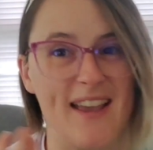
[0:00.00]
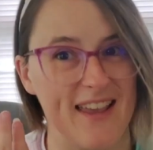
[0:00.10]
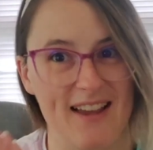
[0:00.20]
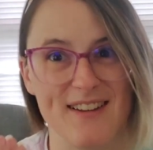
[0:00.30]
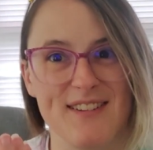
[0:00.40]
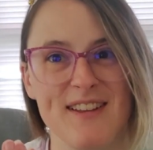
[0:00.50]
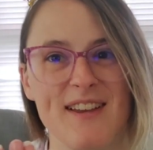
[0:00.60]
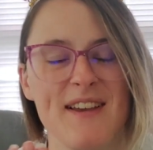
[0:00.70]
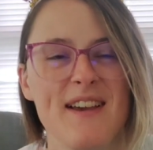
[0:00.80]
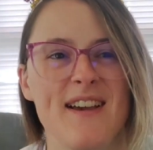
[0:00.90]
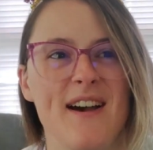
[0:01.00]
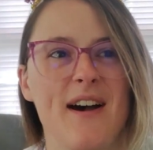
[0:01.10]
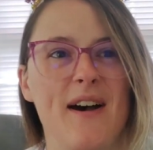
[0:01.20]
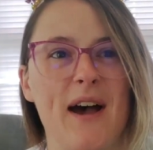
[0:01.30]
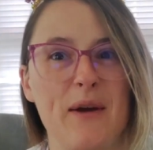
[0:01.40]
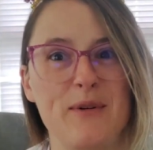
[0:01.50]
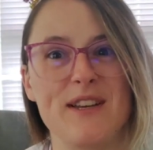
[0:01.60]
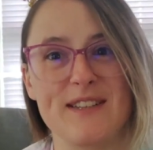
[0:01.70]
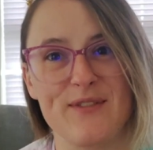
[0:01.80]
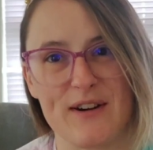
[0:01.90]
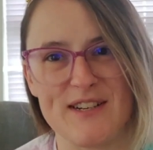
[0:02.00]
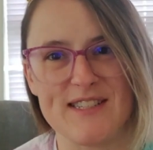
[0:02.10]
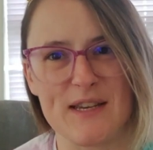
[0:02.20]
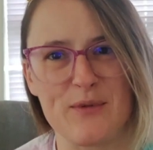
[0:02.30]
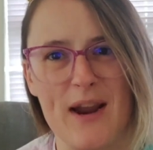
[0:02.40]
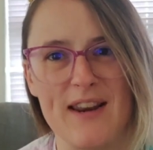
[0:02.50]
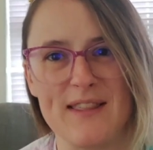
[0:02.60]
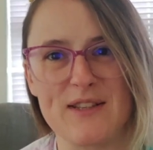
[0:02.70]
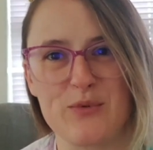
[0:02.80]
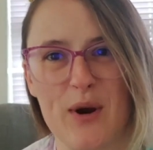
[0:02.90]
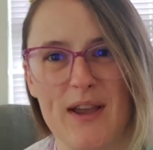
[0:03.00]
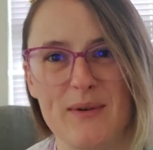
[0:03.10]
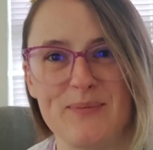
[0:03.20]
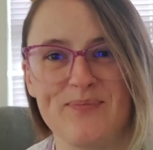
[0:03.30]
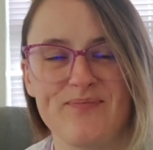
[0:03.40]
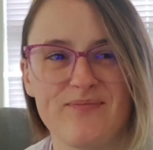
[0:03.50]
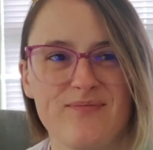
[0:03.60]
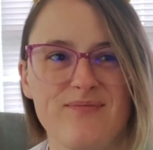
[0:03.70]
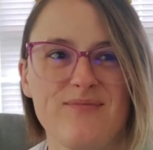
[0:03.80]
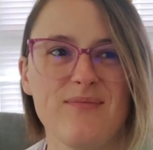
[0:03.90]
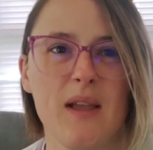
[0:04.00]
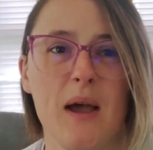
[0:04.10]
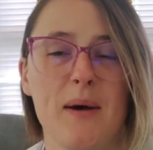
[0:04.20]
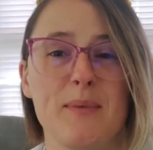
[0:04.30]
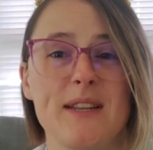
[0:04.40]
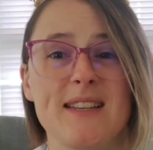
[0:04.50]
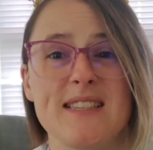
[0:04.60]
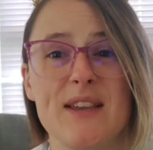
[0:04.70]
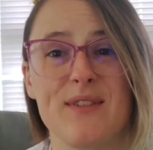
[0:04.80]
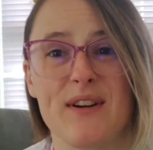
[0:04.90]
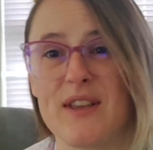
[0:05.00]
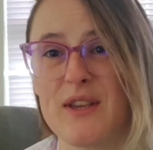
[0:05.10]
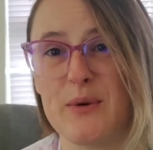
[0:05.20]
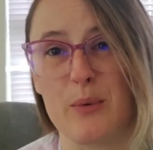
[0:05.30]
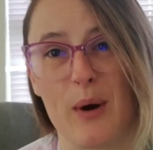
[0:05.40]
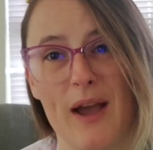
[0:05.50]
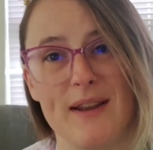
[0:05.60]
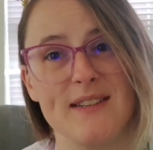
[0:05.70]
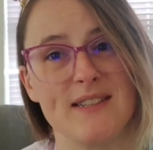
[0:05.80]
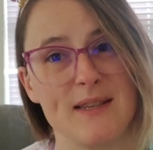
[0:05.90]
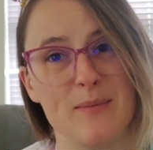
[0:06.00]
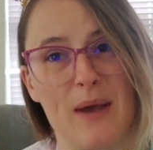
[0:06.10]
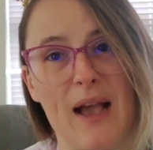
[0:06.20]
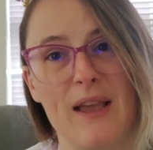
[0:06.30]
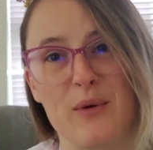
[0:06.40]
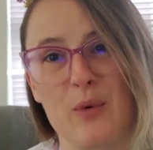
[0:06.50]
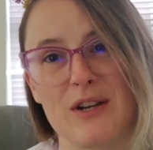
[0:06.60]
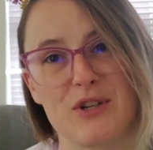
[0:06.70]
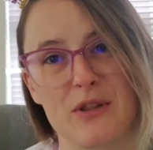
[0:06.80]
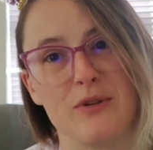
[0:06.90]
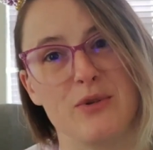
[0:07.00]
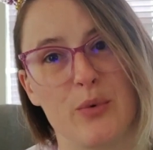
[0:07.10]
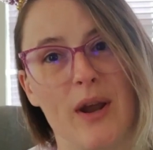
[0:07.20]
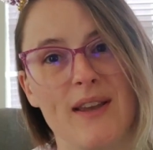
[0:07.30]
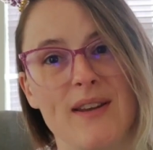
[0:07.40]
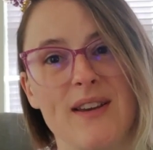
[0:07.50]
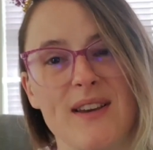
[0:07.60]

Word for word: I can't. Uh, I will get very sick riding this ride. Uh, but it is a very cute ride to sit back and watch others ride.